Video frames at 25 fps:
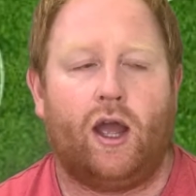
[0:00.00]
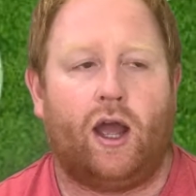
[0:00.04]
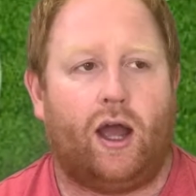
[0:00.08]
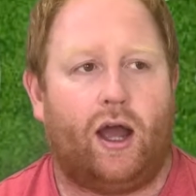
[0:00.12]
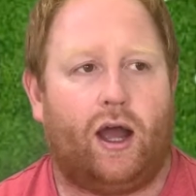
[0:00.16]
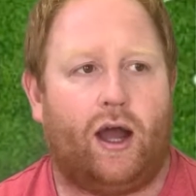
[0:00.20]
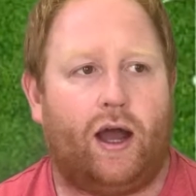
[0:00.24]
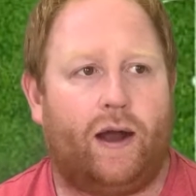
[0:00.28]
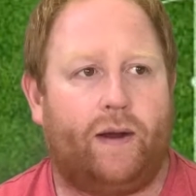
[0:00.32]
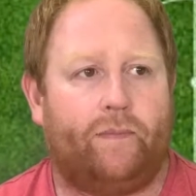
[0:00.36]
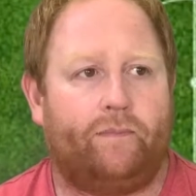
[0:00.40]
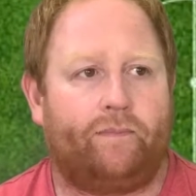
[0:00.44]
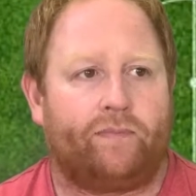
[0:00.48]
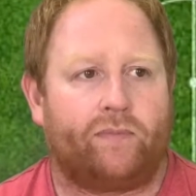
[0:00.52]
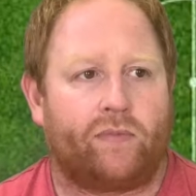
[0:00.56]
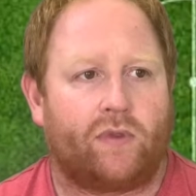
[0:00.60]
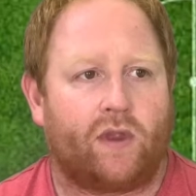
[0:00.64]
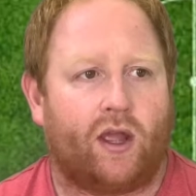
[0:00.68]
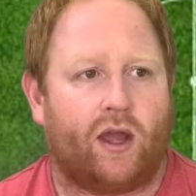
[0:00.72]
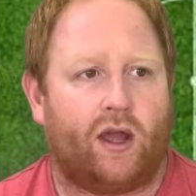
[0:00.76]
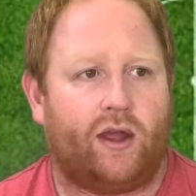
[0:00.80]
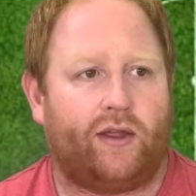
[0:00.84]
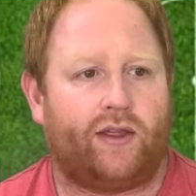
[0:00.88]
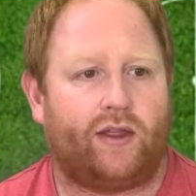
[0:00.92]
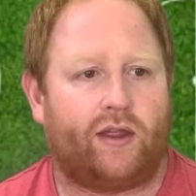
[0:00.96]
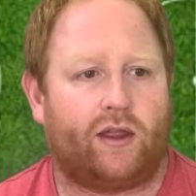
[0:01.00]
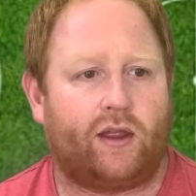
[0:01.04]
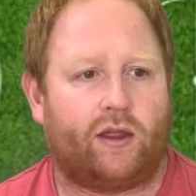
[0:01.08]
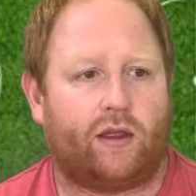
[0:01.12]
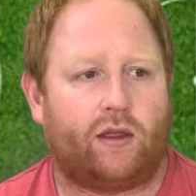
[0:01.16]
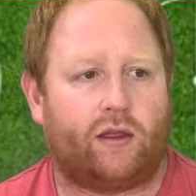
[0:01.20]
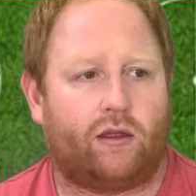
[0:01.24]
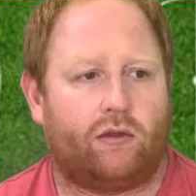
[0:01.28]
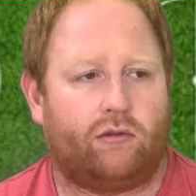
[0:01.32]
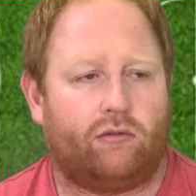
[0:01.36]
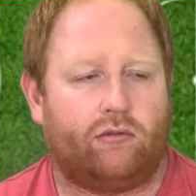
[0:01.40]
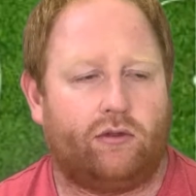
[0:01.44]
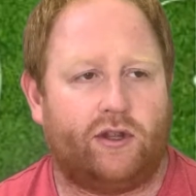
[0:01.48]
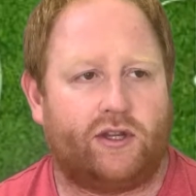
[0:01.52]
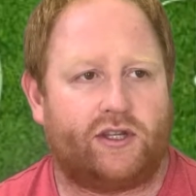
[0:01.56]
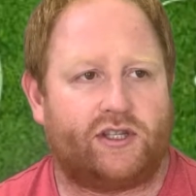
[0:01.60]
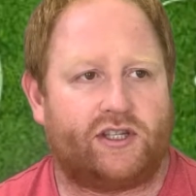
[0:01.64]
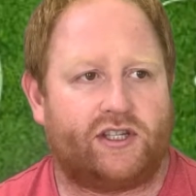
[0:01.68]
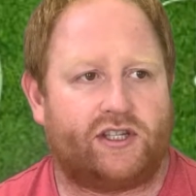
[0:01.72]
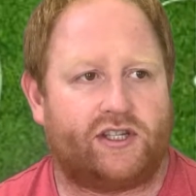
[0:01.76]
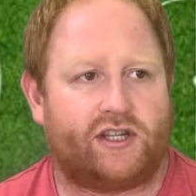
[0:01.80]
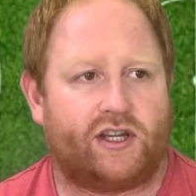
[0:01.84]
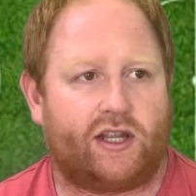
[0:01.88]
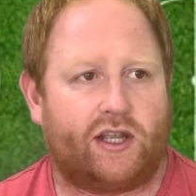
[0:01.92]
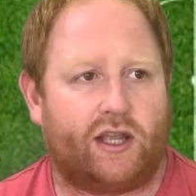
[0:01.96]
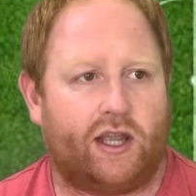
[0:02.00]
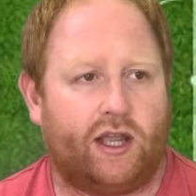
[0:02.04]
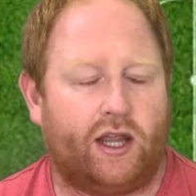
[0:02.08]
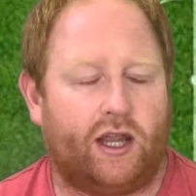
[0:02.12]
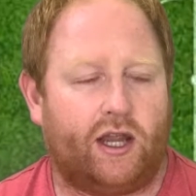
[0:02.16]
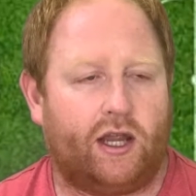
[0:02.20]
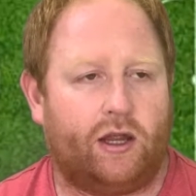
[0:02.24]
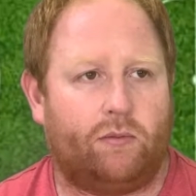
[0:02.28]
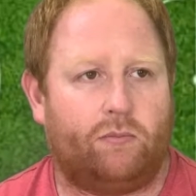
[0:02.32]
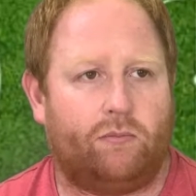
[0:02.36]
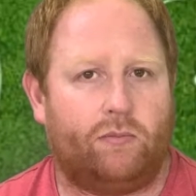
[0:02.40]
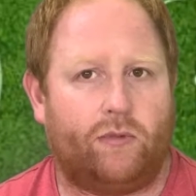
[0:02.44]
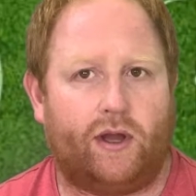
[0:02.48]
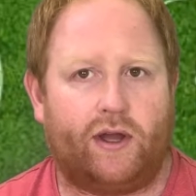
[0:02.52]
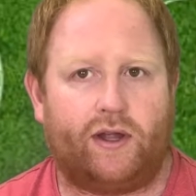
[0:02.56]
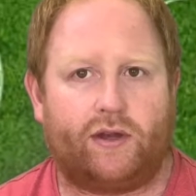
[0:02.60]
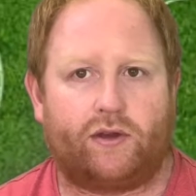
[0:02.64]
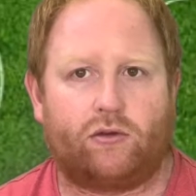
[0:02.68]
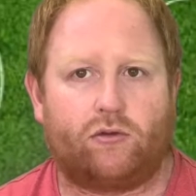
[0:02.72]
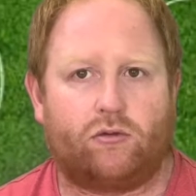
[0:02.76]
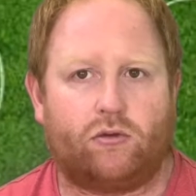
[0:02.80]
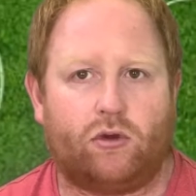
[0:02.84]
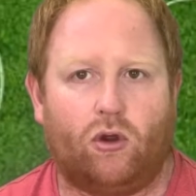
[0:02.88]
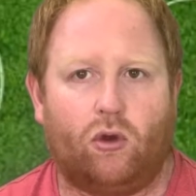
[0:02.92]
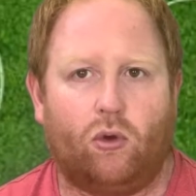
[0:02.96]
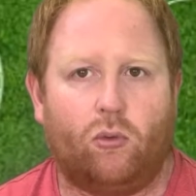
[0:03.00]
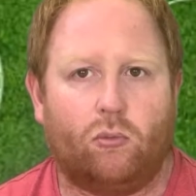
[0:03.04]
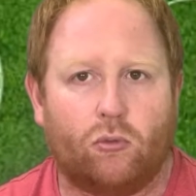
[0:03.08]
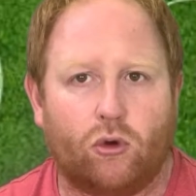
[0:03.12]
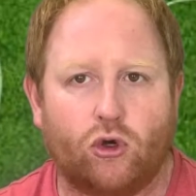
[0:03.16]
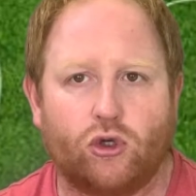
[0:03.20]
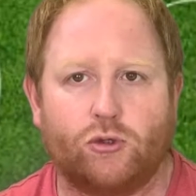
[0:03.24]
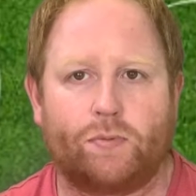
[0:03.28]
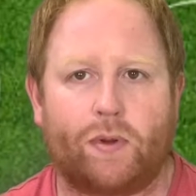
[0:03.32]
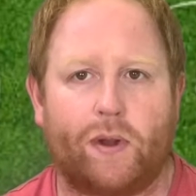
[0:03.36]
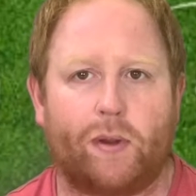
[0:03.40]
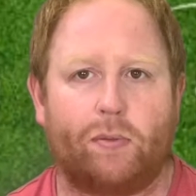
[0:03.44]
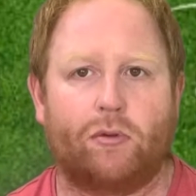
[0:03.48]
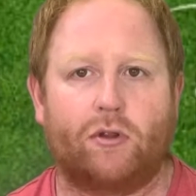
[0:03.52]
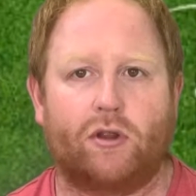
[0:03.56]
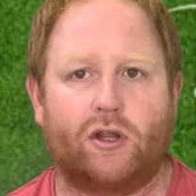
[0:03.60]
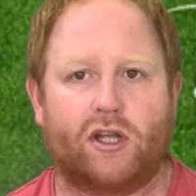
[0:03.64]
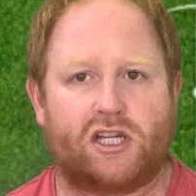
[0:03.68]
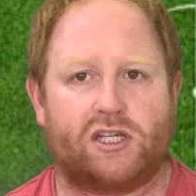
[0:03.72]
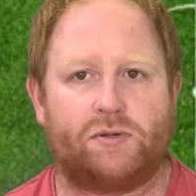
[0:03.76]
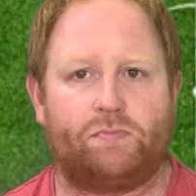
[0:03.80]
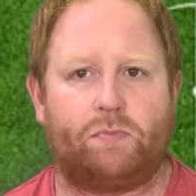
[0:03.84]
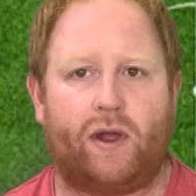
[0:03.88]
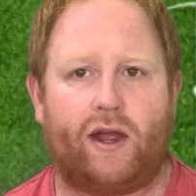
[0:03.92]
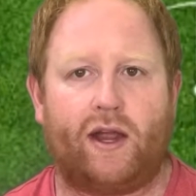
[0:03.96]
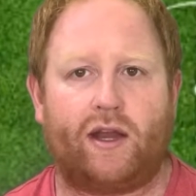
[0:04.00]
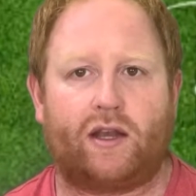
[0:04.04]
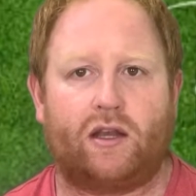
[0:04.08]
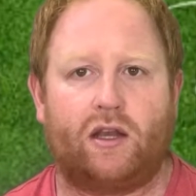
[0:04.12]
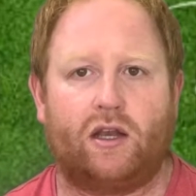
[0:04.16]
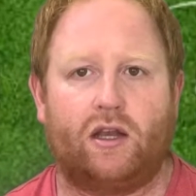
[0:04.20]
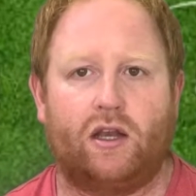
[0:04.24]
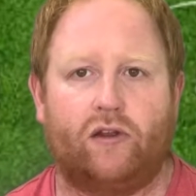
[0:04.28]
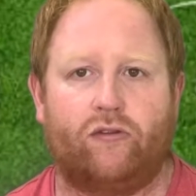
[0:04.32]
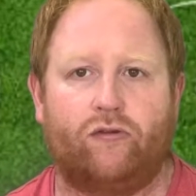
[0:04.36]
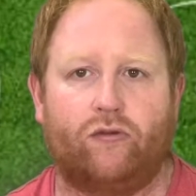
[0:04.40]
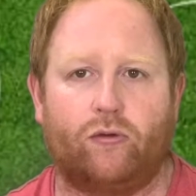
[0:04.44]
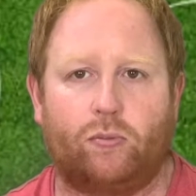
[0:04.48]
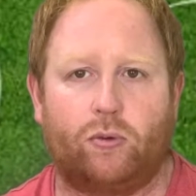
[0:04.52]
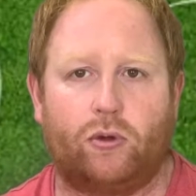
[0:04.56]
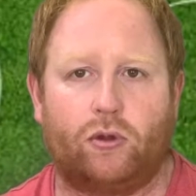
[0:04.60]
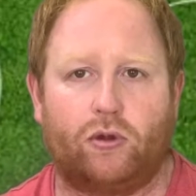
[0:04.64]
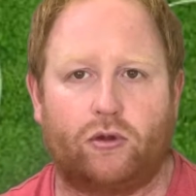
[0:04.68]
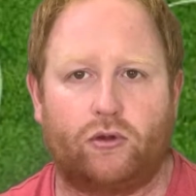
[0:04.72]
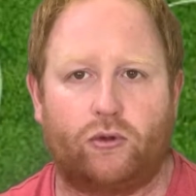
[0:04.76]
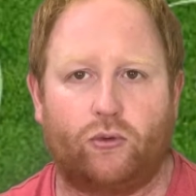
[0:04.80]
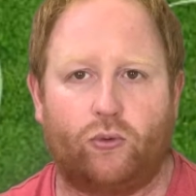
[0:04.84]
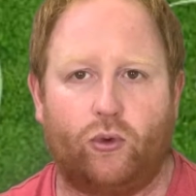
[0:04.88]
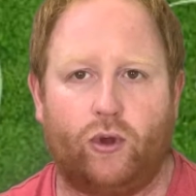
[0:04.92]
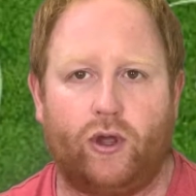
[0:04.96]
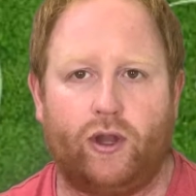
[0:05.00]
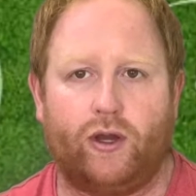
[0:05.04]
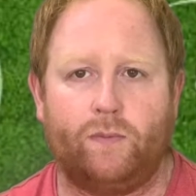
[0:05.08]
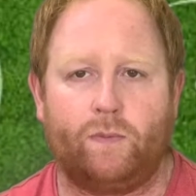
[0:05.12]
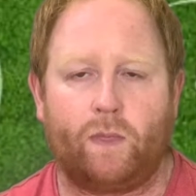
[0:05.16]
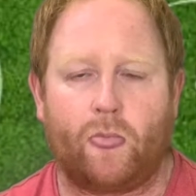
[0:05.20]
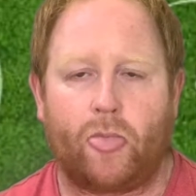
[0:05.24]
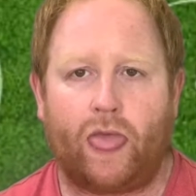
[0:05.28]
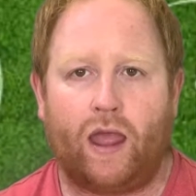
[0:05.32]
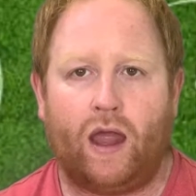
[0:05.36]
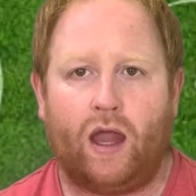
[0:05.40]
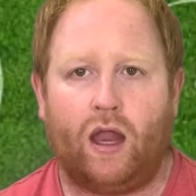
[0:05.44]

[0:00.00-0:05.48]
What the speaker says: I think this is a game that, you know, most people expected Liverpool to win,